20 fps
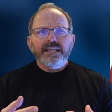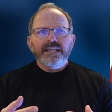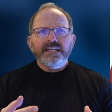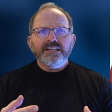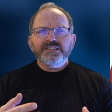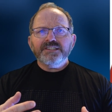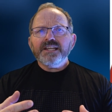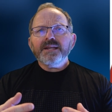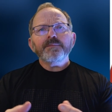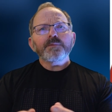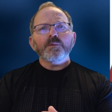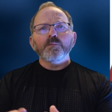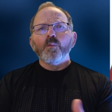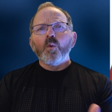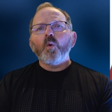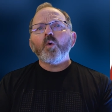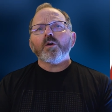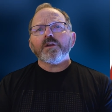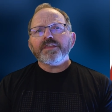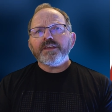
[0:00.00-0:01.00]
it seemed
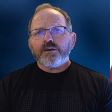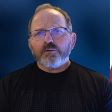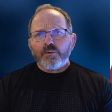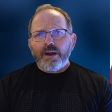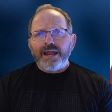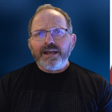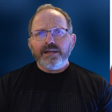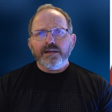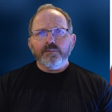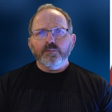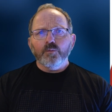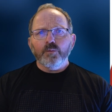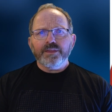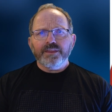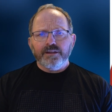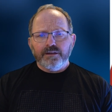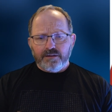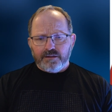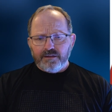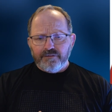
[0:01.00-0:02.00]
more than random
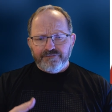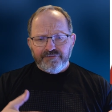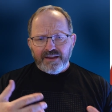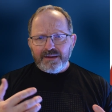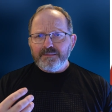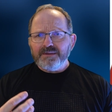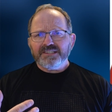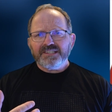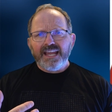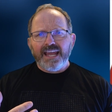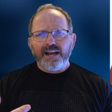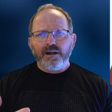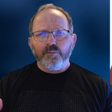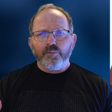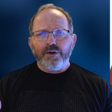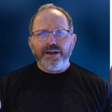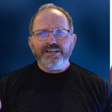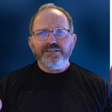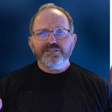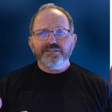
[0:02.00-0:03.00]
with it, the Famous Cattle
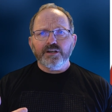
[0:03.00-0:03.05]
Brands.